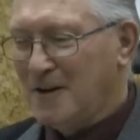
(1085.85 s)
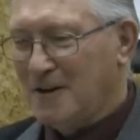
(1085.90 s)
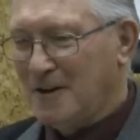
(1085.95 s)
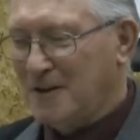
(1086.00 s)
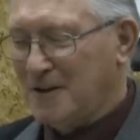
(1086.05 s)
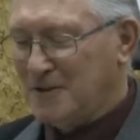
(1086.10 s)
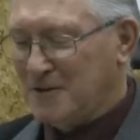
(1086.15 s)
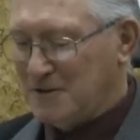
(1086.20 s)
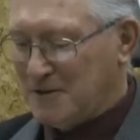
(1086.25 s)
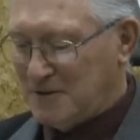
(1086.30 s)

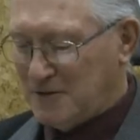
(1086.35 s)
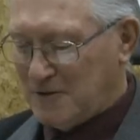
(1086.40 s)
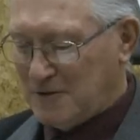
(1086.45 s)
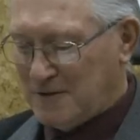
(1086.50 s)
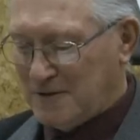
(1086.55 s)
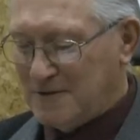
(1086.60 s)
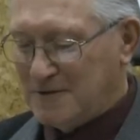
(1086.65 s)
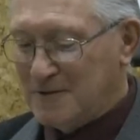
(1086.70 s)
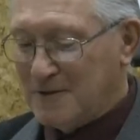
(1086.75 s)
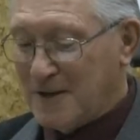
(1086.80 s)

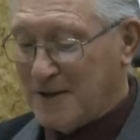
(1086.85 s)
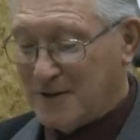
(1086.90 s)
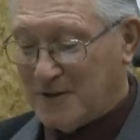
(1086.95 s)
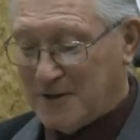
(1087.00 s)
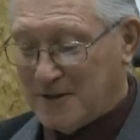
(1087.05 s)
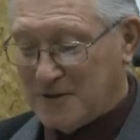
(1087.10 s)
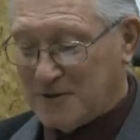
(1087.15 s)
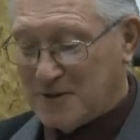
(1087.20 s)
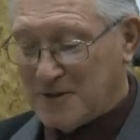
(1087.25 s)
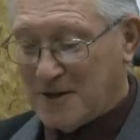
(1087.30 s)
as at
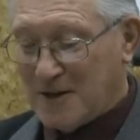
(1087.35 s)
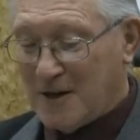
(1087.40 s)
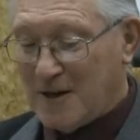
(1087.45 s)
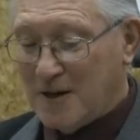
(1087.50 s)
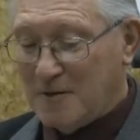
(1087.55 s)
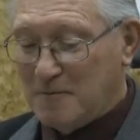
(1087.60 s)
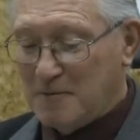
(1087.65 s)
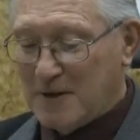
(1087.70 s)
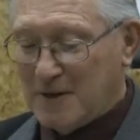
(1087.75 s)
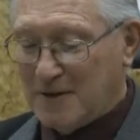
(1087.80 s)
this
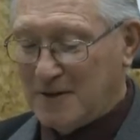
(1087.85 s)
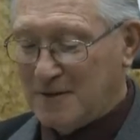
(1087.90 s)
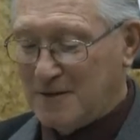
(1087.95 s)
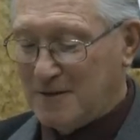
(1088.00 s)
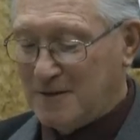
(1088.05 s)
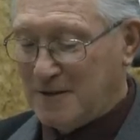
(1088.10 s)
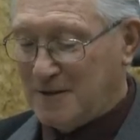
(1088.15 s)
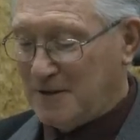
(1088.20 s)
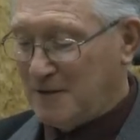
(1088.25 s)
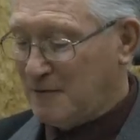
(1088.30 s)
time
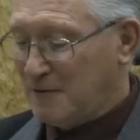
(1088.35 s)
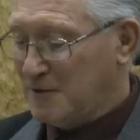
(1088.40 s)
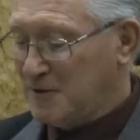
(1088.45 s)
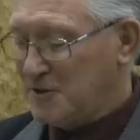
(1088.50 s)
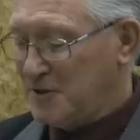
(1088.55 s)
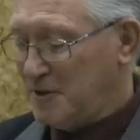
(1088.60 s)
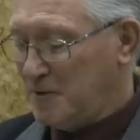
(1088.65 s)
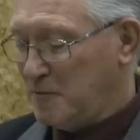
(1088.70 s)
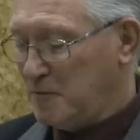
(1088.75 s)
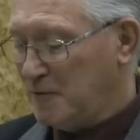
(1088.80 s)
and in the
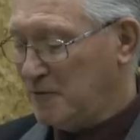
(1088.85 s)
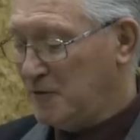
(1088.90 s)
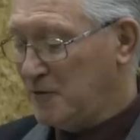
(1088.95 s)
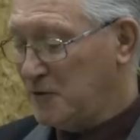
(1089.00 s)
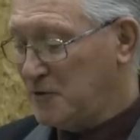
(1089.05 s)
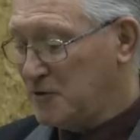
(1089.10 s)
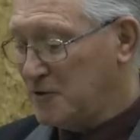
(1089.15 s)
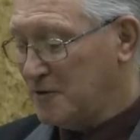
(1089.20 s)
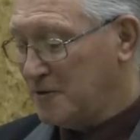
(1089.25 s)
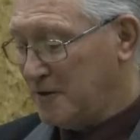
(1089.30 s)
foreseeable
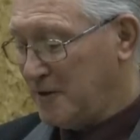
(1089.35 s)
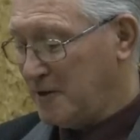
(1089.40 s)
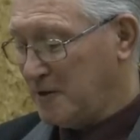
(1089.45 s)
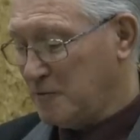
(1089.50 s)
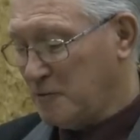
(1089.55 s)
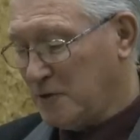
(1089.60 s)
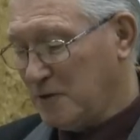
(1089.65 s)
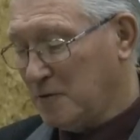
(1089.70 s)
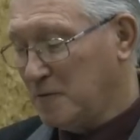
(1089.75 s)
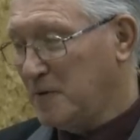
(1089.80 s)
future, it
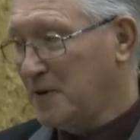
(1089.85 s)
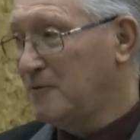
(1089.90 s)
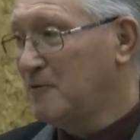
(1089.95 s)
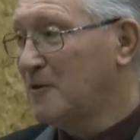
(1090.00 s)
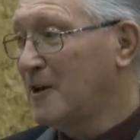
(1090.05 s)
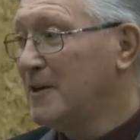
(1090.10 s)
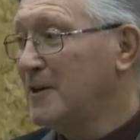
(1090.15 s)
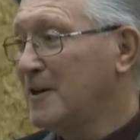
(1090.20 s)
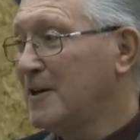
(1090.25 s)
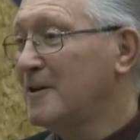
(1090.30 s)
will be
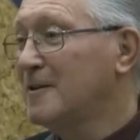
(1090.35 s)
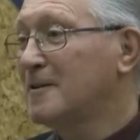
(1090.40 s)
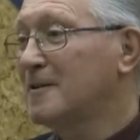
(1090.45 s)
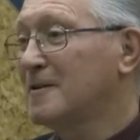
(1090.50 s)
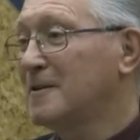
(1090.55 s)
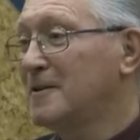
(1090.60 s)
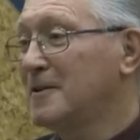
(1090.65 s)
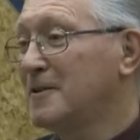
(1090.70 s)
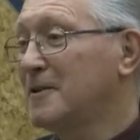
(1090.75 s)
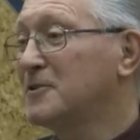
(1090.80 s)
right here
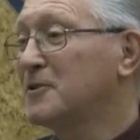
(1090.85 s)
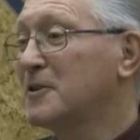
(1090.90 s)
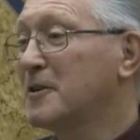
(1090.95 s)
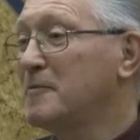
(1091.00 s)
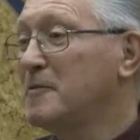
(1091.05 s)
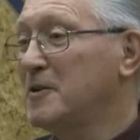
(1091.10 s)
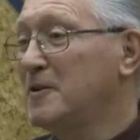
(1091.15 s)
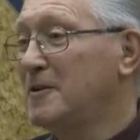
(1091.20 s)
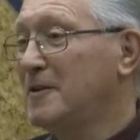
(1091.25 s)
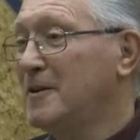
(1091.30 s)
in this
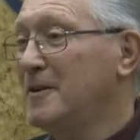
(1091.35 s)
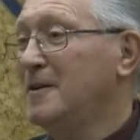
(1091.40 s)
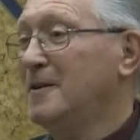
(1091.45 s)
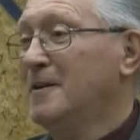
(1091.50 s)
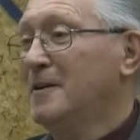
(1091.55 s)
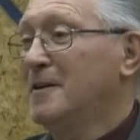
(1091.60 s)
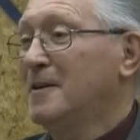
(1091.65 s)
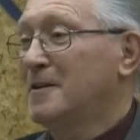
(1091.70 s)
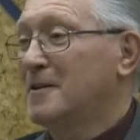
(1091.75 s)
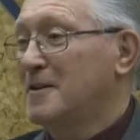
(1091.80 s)
community,
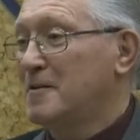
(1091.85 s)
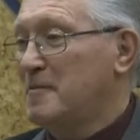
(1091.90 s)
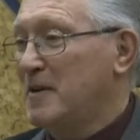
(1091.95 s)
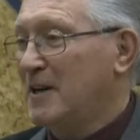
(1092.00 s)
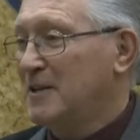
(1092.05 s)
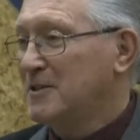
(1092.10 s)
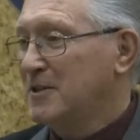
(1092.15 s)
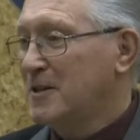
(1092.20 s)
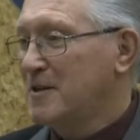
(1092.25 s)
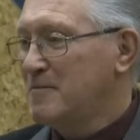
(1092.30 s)
the
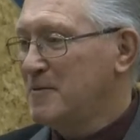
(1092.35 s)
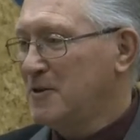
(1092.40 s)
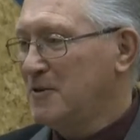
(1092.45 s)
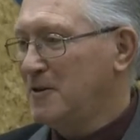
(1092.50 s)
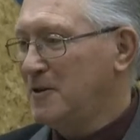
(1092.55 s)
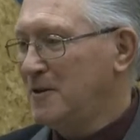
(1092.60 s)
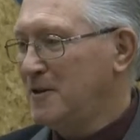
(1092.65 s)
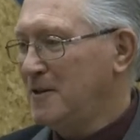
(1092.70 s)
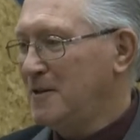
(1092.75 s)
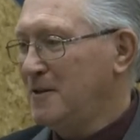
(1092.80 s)
best
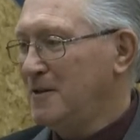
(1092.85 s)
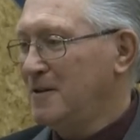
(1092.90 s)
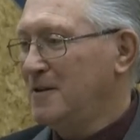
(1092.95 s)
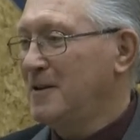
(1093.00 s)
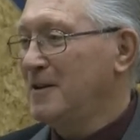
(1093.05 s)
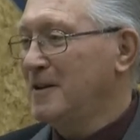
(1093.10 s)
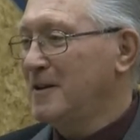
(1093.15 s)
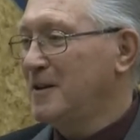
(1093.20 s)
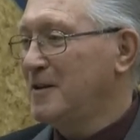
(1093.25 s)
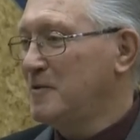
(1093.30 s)
community
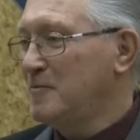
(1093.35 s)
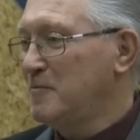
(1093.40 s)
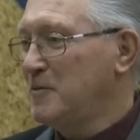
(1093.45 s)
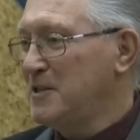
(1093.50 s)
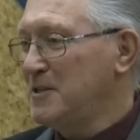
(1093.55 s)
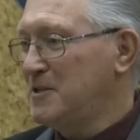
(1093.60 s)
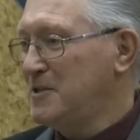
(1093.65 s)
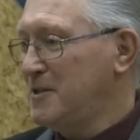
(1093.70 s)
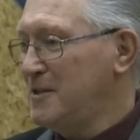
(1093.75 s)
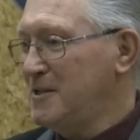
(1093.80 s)
in
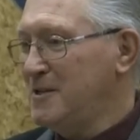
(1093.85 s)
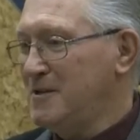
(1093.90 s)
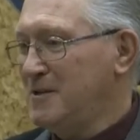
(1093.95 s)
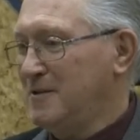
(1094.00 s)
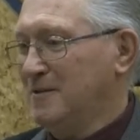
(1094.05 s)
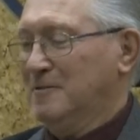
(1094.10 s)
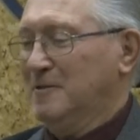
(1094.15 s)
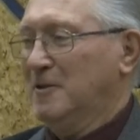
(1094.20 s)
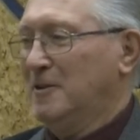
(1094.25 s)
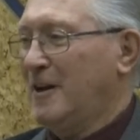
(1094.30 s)

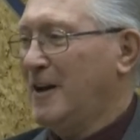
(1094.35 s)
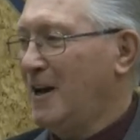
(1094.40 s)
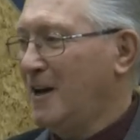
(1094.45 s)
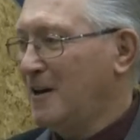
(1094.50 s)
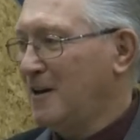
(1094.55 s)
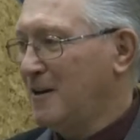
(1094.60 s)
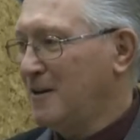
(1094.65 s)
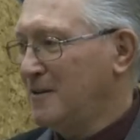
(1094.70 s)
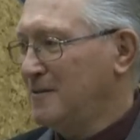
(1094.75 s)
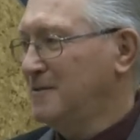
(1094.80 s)
BC or
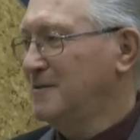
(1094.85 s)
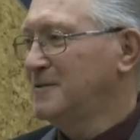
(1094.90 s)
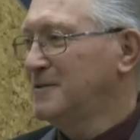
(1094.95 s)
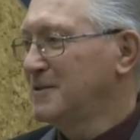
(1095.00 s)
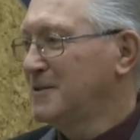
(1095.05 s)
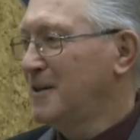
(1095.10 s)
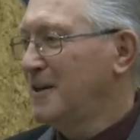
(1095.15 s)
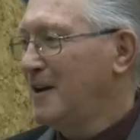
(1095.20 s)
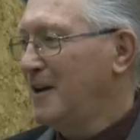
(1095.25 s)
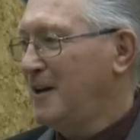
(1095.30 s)
Canada,
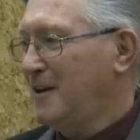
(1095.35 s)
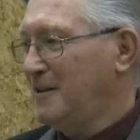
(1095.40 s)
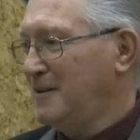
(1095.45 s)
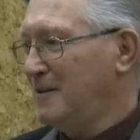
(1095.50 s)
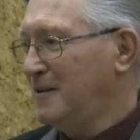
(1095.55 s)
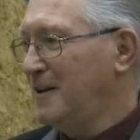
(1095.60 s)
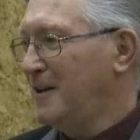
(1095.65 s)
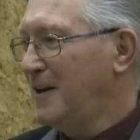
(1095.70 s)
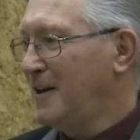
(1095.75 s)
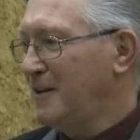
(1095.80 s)

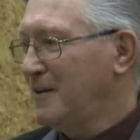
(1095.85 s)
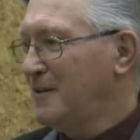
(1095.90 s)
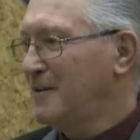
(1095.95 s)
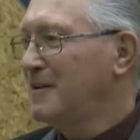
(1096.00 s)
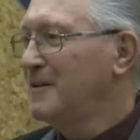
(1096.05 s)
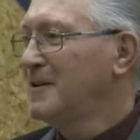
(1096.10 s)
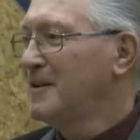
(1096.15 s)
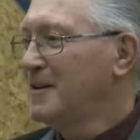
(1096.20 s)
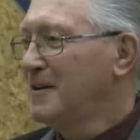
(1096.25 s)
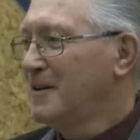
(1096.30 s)

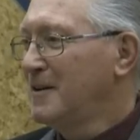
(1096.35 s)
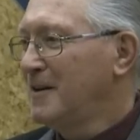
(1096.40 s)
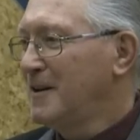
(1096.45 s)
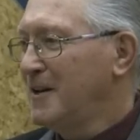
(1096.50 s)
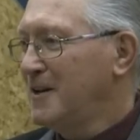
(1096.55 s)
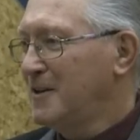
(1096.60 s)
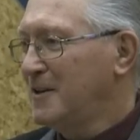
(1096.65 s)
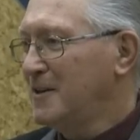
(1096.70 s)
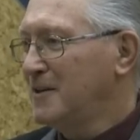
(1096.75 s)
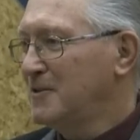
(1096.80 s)
and
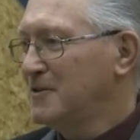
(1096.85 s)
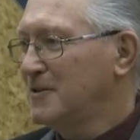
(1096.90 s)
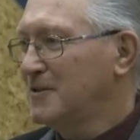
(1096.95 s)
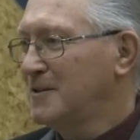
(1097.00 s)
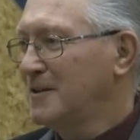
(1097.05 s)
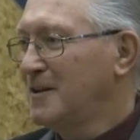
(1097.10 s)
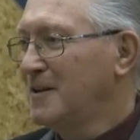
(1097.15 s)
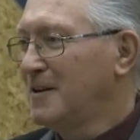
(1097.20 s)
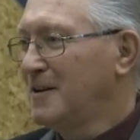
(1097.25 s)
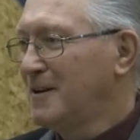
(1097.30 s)
it
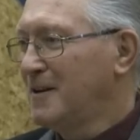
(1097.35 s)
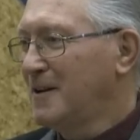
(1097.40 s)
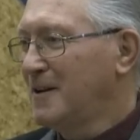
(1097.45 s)
is